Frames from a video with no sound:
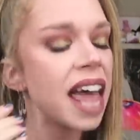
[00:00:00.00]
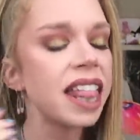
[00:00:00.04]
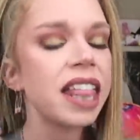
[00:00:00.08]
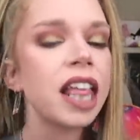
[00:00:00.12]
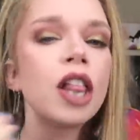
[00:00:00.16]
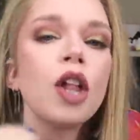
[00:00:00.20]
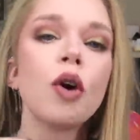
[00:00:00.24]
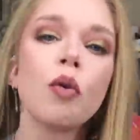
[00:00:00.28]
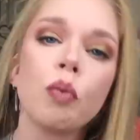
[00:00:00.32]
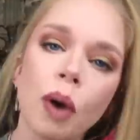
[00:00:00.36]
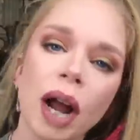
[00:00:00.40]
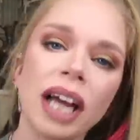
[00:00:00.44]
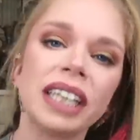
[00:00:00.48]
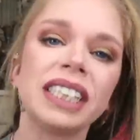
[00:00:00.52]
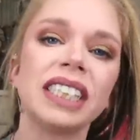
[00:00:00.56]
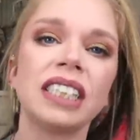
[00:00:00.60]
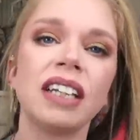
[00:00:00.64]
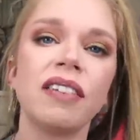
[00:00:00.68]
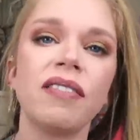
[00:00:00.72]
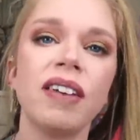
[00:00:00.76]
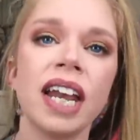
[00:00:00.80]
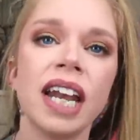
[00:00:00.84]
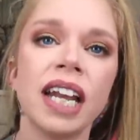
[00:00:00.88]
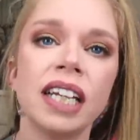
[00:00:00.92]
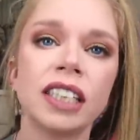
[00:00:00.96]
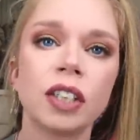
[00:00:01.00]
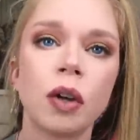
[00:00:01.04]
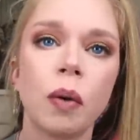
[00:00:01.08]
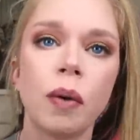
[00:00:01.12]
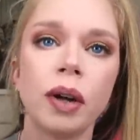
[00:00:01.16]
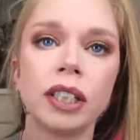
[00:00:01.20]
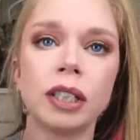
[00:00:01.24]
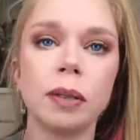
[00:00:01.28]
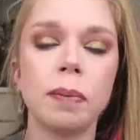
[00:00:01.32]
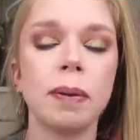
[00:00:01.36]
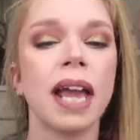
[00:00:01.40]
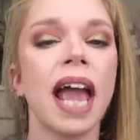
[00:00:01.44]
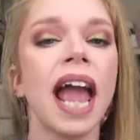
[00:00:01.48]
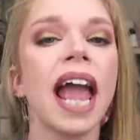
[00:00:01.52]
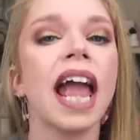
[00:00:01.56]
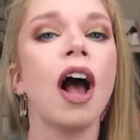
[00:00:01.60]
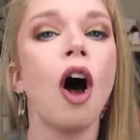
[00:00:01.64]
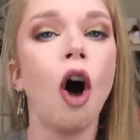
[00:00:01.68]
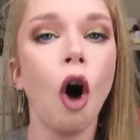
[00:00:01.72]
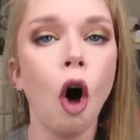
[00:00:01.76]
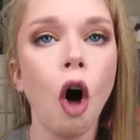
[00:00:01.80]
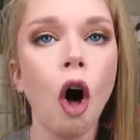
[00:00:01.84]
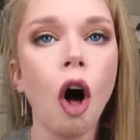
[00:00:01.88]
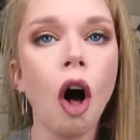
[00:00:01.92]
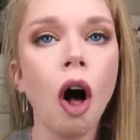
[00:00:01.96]
And then the rest of it is going to be a
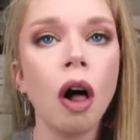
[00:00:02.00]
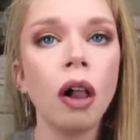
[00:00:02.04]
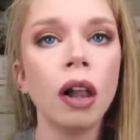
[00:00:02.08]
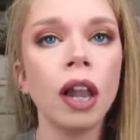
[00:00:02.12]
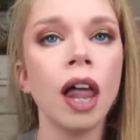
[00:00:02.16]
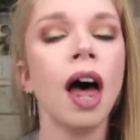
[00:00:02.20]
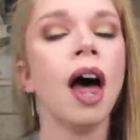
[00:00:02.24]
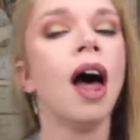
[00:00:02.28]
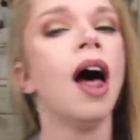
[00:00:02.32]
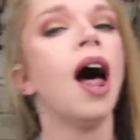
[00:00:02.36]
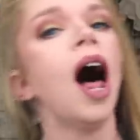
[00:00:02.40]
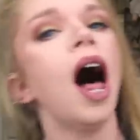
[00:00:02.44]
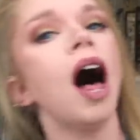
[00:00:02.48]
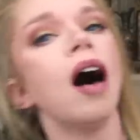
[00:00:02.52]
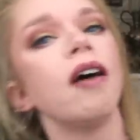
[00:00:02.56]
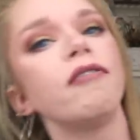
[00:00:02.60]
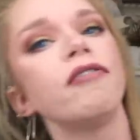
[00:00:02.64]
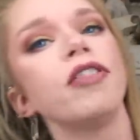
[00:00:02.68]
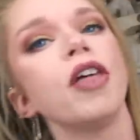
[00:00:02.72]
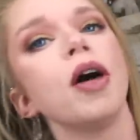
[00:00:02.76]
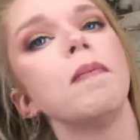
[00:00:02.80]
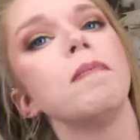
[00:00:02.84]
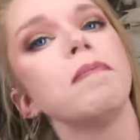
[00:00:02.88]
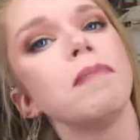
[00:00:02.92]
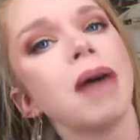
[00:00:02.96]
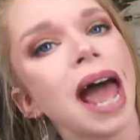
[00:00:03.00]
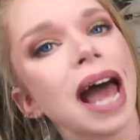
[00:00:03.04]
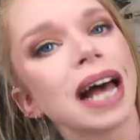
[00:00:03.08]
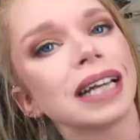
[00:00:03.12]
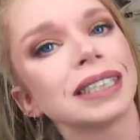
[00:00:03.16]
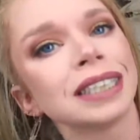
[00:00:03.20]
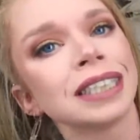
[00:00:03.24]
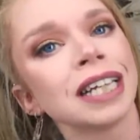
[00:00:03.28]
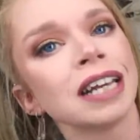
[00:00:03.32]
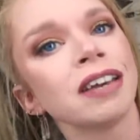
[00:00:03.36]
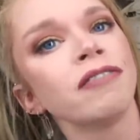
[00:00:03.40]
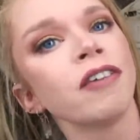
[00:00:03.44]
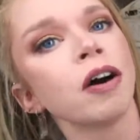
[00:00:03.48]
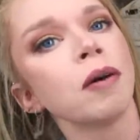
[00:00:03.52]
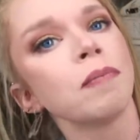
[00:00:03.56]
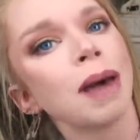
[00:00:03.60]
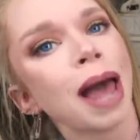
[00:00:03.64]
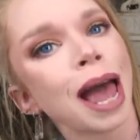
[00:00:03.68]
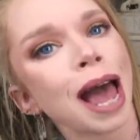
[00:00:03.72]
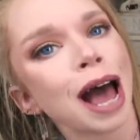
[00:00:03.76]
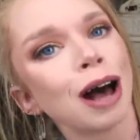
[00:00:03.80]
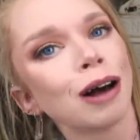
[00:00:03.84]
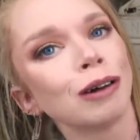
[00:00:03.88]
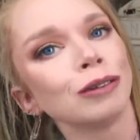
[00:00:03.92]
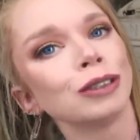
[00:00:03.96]
haul of the massive
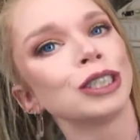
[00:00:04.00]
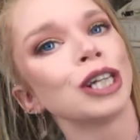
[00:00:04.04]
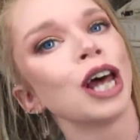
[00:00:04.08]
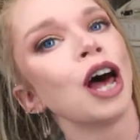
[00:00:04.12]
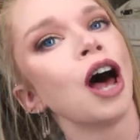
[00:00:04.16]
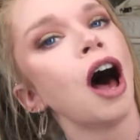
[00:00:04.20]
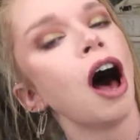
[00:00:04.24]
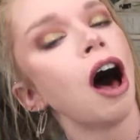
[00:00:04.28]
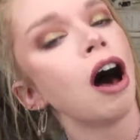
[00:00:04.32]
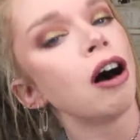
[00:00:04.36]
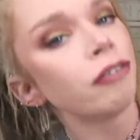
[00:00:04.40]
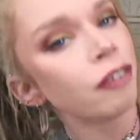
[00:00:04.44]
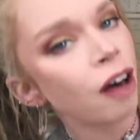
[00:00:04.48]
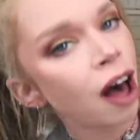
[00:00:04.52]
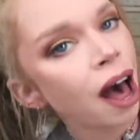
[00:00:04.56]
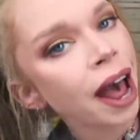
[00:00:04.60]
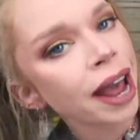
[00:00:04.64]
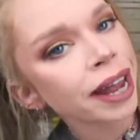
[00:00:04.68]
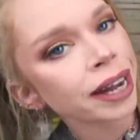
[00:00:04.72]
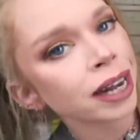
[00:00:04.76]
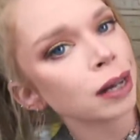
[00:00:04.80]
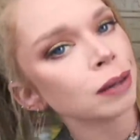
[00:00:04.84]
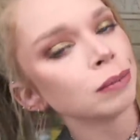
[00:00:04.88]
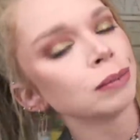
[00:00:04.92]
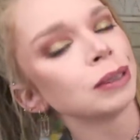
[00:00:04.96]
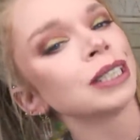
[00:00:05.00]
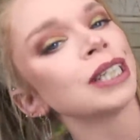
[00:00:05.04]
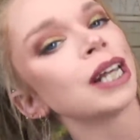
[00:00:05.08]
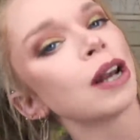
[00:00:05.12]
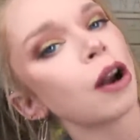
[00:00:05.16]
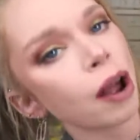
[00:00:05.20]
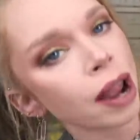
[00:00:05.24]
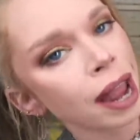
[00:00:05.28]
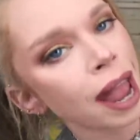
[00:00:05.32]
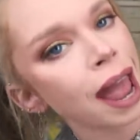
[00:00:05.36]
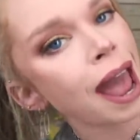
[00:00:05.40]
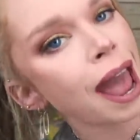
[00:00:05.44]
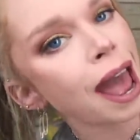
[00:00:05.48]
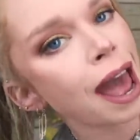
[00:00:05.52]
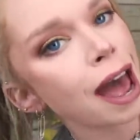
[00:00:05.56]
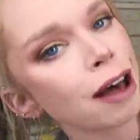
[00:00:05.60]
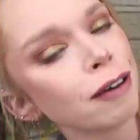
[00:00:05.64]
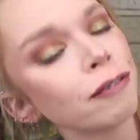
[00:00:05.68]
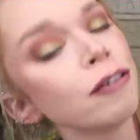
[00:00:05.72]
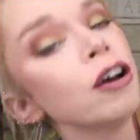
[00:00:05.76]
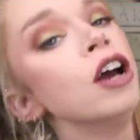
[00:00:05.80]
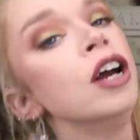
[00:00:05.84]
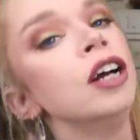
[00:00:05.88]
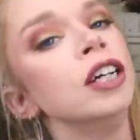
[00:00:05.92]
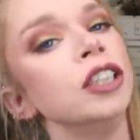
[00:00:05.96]
amount of items that I
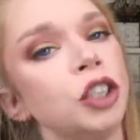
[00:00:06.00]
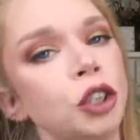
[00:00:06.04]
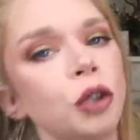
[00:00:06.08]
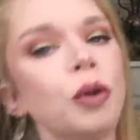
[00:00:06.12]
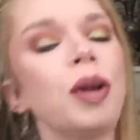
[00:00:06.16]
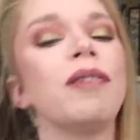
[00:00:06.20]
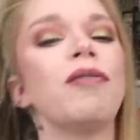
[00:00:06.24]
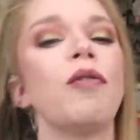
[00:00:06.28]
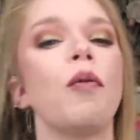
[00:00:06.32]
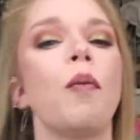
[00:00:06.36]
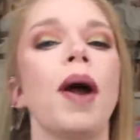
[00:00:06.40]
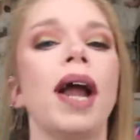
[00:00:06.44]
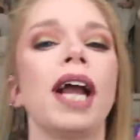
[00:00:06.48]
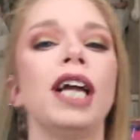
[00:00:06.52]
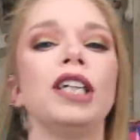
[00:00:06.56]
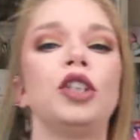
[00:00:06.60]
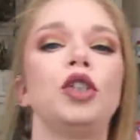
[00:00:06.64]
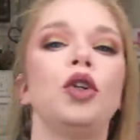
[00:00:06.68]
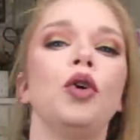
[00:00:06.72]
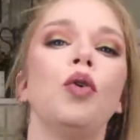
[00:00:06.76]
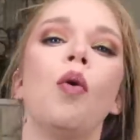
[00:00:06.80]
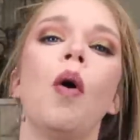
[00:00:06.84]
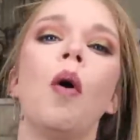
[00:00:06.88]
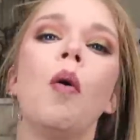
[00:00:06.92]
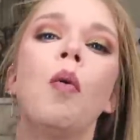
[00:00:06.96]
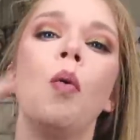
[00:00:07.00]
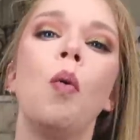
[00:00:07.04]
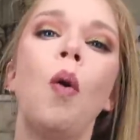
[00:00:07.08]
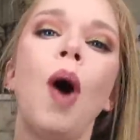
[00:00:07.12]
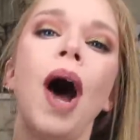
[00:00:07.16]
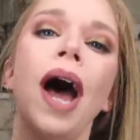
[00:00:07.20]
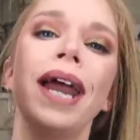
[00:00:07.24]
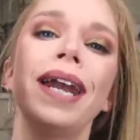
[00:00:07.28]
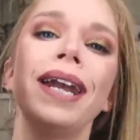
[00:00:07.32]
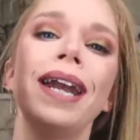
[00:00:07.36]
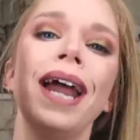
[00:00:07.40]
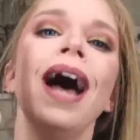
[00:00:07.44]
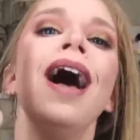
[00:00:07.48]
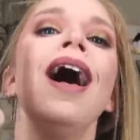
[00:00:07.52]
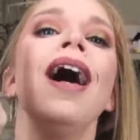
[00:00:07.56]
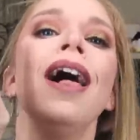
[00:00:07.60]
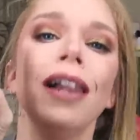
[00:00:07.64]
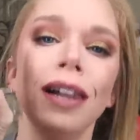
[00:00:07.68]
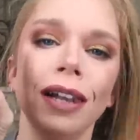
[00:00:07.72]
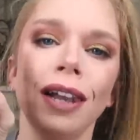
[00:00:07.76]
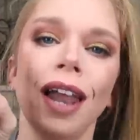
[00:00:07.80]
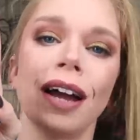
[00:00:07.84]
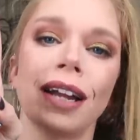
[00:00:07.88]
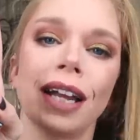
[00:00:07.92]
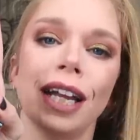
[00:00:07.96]
have to give away to one
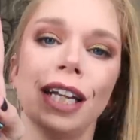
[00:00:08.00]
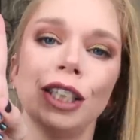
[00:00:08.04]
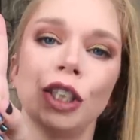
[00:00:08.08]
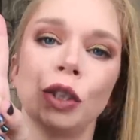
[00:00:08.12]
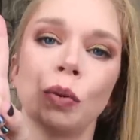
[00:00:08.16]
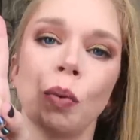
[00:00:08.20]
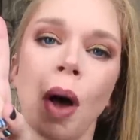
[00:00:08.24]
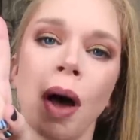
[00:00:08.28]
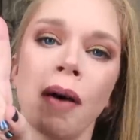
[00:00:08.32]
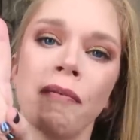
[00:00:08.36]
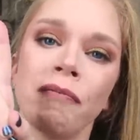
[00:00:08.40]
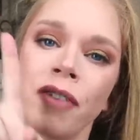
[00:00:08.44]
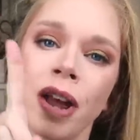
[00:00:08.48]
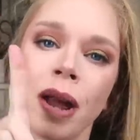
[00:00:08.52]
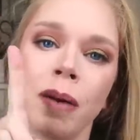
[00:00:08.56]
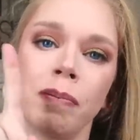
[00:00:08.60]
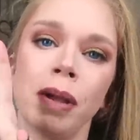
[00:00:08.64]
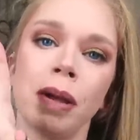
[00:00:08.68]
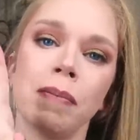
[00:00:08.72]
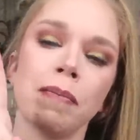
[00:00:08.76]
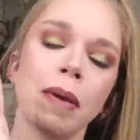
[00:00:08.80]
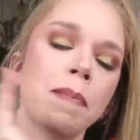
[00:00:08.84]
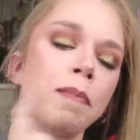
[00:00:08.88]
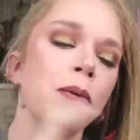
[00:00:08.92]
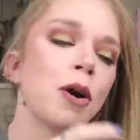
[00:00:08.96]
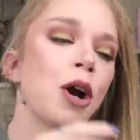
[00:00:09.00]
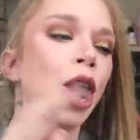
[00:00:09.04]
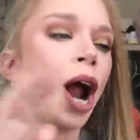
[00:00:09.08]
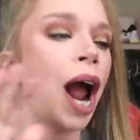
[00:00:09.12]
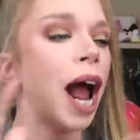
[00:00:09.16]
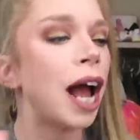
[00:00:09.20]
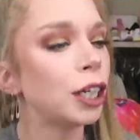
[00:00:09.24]
lucky Swamp family member.